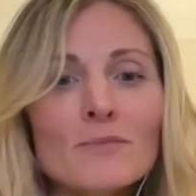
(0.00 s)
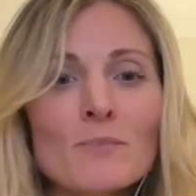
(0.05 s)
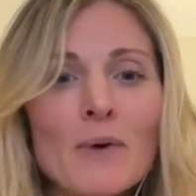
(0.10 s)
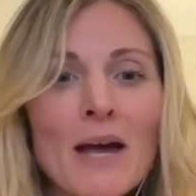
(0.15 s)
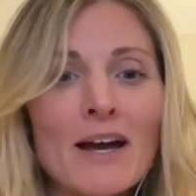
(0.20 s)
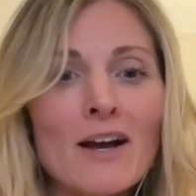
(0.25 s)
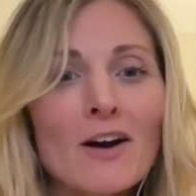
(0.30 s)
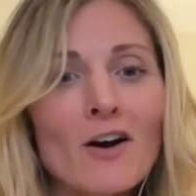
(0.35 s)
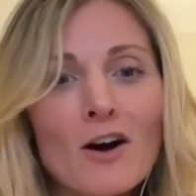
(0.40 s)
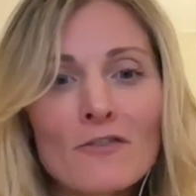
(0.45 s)

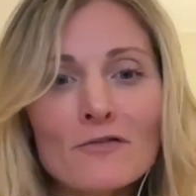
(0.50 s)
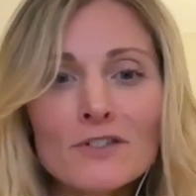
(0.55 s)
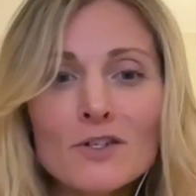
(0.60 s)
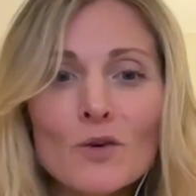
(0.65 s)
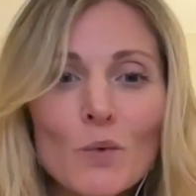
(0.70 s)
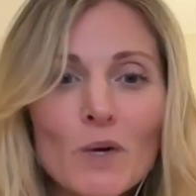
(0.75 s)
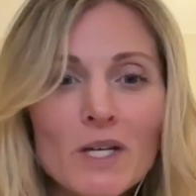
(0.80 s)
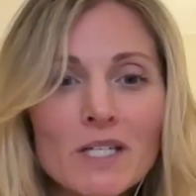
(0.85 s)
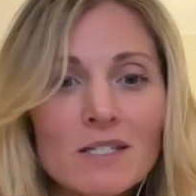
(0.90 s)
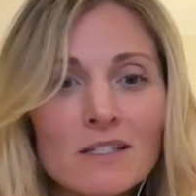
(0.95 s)
back off
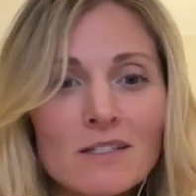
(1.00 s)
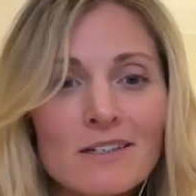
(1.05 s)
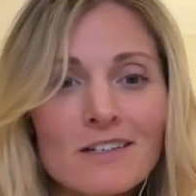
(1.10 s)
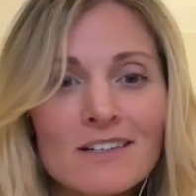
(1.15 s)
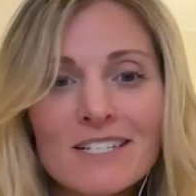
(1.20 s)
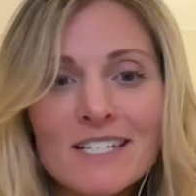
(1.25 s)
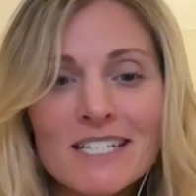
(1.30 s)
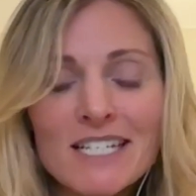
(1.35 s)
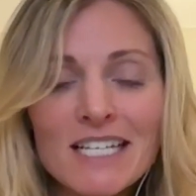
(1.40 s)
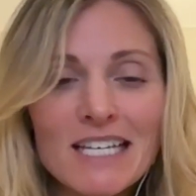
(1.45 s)
to
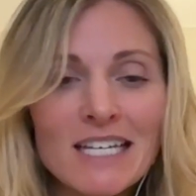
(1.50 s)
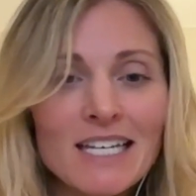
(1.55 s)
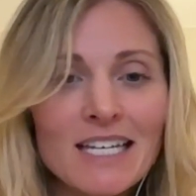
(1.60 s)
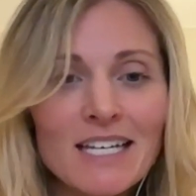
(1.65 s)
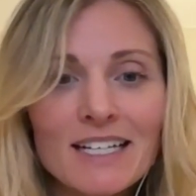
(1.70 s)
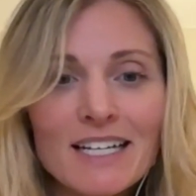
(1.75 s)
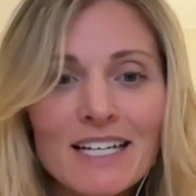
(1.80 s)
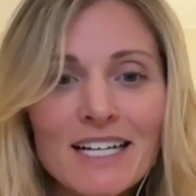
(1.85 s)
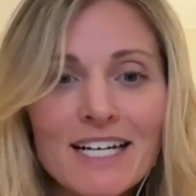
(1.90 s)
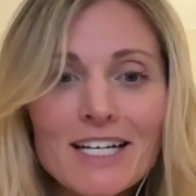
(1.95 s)
Whistler
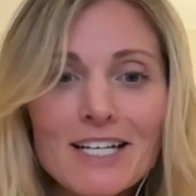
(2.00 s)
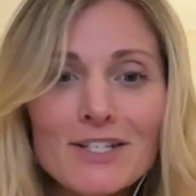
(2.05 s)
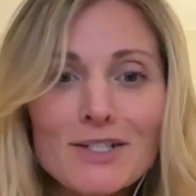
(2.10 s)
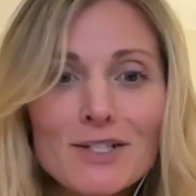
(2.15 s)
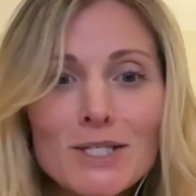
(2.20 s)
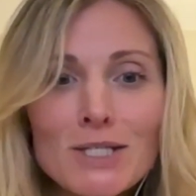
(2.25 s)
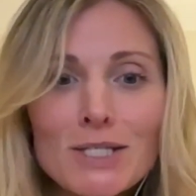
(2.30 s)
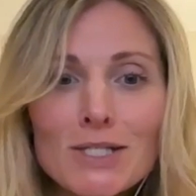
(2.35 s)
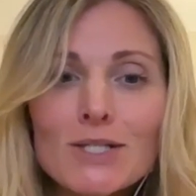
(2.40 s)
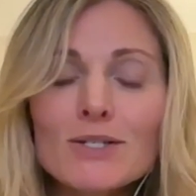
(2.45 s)
skiing like I
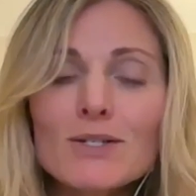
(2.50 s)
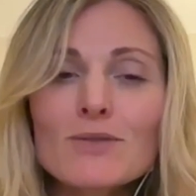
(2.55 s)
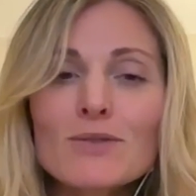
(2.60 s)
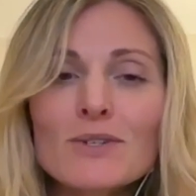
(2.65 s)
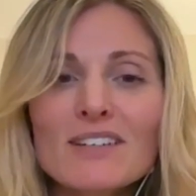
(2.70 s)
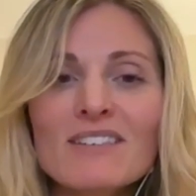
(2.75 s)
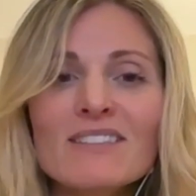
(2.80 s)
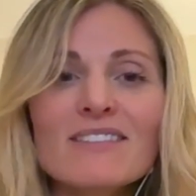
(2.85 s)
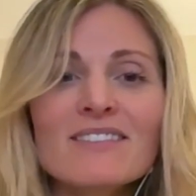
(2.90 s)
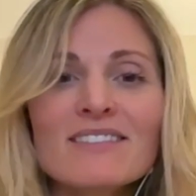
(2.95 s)
used to
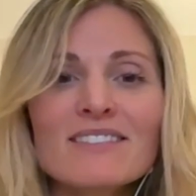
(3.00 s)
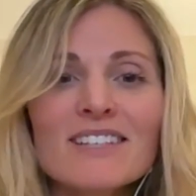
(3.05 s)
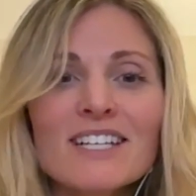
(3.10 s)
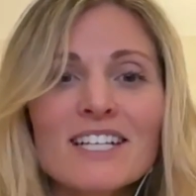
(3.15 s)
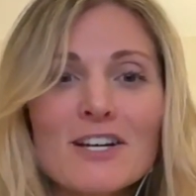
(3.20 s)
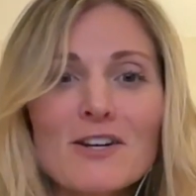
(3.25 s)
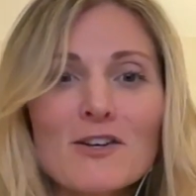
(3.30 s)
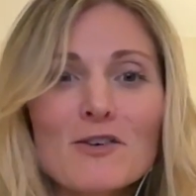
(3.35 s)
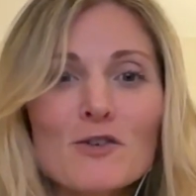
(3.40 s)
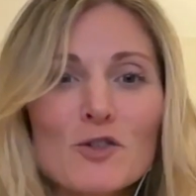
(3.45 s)

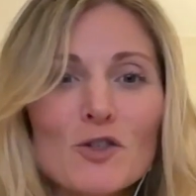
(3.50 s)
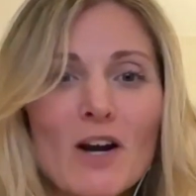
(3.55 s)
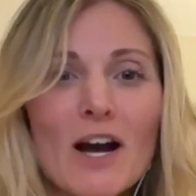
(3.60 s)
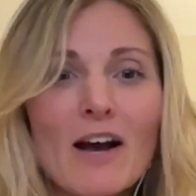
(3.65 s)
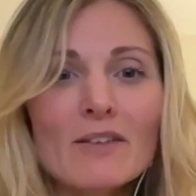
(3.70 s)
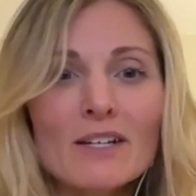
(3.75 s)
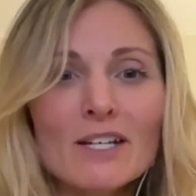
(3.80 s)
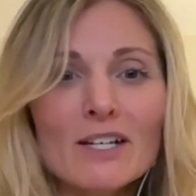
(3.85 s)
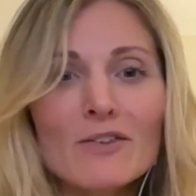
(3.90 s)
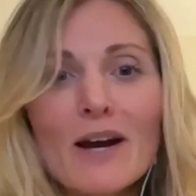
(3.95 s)
and,
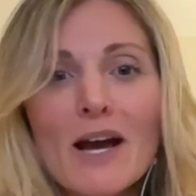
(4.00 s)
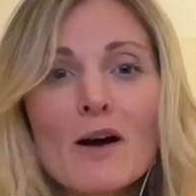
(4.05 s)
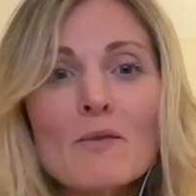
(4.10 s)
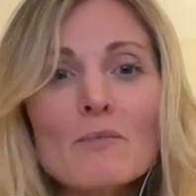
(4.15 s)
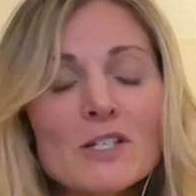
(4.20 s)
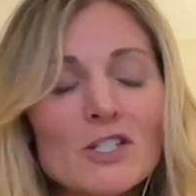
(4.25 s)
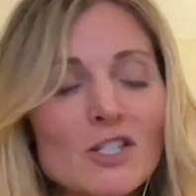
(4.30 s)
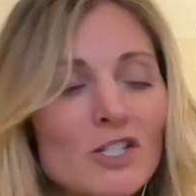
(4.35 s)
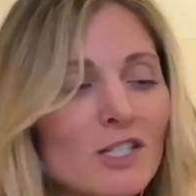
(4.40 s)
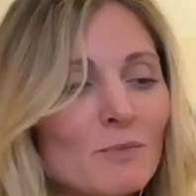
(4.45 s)
traveling
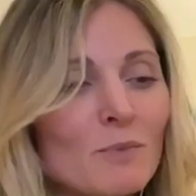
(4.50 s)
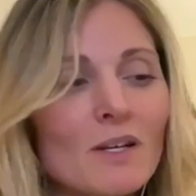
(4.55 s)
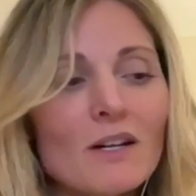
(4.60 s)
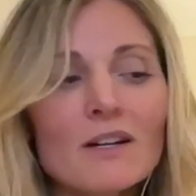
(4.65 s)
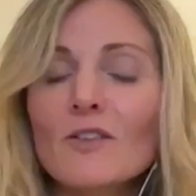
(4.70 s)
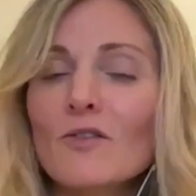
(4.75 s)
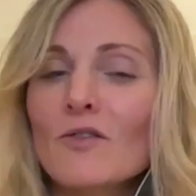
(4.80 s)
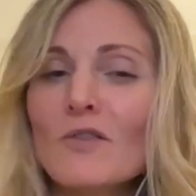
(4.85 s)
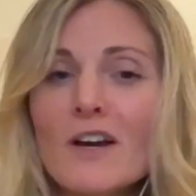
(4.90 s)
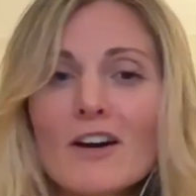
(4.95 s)
around. But she's been
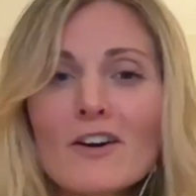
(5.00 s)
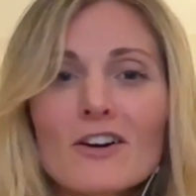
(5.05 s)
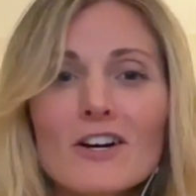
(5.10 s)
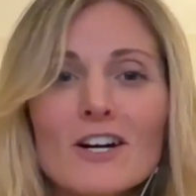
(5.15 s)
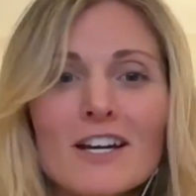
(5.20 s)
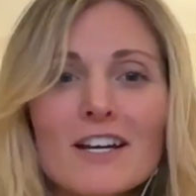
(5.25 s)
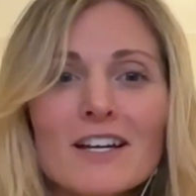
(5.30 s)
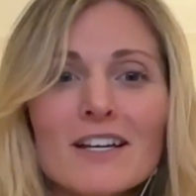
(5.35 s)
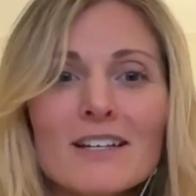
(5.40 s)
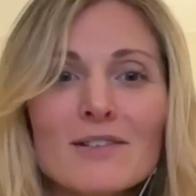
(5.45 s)
on a
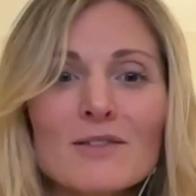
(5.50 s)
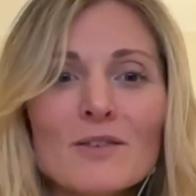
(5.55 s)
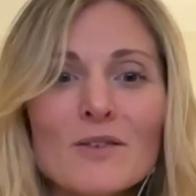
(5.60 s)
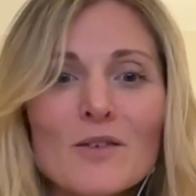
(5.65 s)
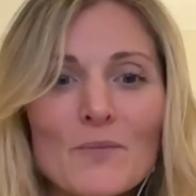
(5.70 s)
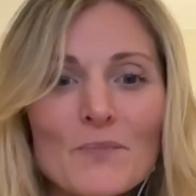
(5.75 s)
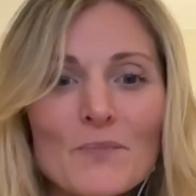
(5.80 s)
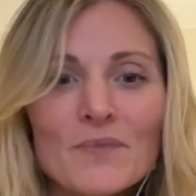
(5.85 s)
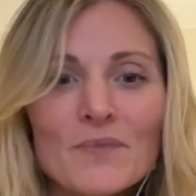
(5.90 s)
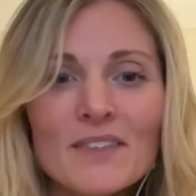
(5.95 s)
ferry and
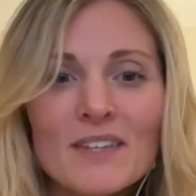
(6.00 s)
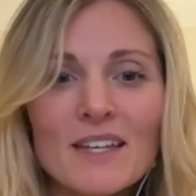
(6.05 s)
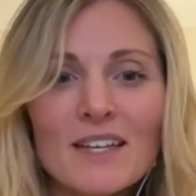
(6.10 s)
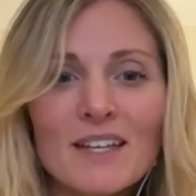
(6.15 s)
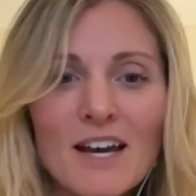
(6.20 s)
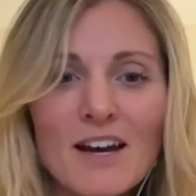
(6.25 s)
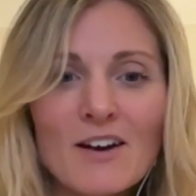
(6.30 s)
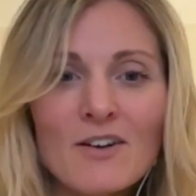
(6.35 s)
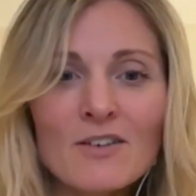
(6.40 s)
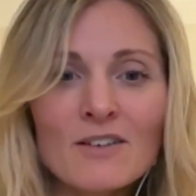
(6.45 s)

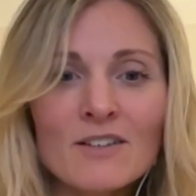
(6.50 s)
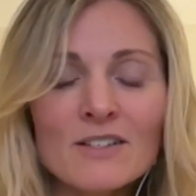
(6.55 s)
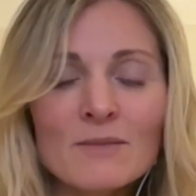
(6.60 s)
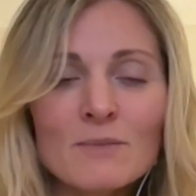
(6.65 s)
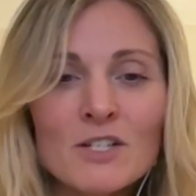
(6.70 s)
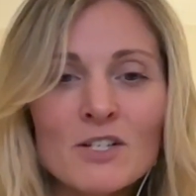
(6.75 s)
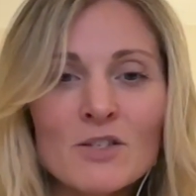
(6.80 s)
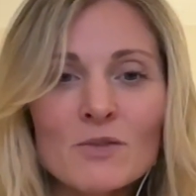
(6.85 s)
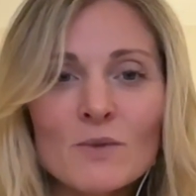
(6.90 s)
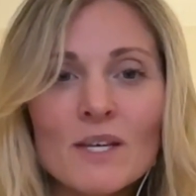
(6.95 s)
get out as
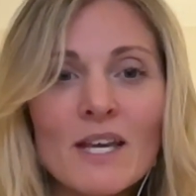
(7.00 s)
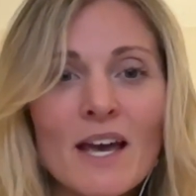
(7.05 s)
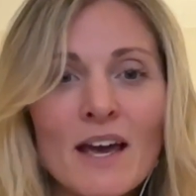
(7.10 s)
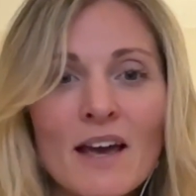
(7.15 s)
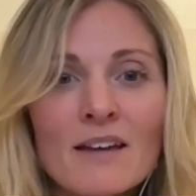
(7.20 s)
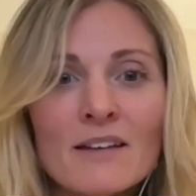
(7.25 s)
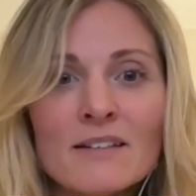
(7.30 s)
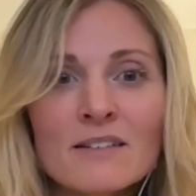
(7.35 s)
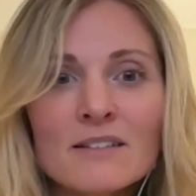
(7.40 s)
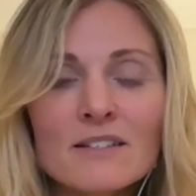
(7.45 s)
much as we
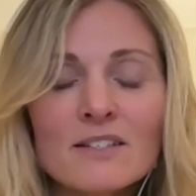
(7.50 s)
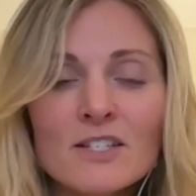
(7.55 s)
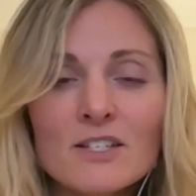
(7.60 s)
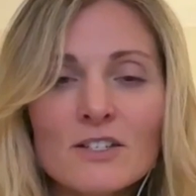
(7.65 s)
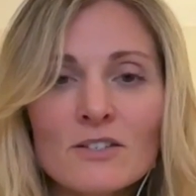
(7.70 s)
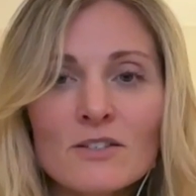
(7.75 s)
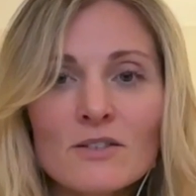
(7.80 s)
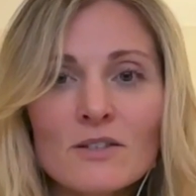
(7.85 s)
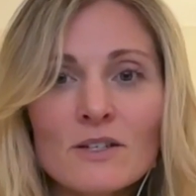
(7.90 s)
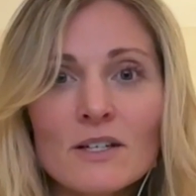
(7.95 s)
can
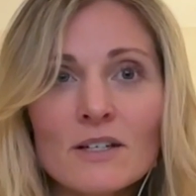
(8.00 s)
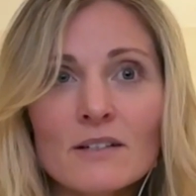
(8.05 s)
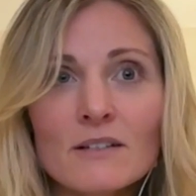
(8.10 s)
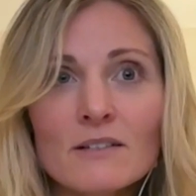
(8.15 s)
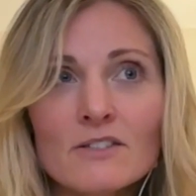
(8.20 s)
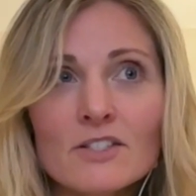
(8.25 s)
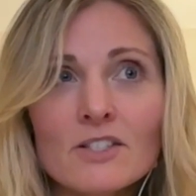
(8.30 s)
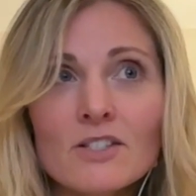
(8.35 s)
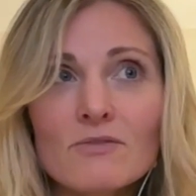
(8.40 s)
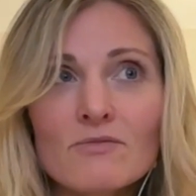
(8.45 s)
to
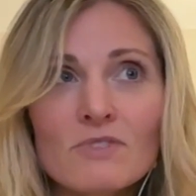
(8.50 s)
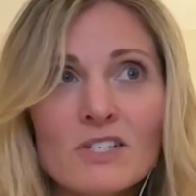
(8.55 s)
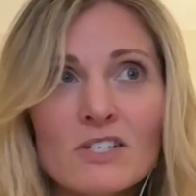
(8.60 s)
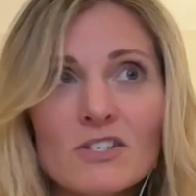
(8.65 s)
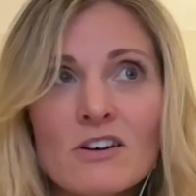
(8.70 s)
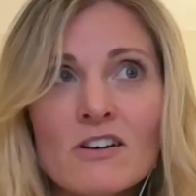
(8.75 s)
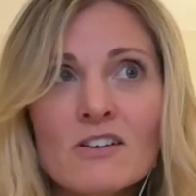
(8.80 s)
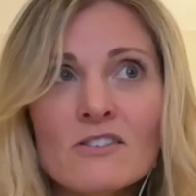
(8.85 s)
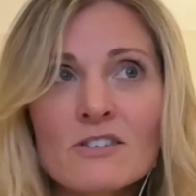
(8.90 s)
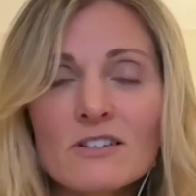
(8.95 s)
just recharge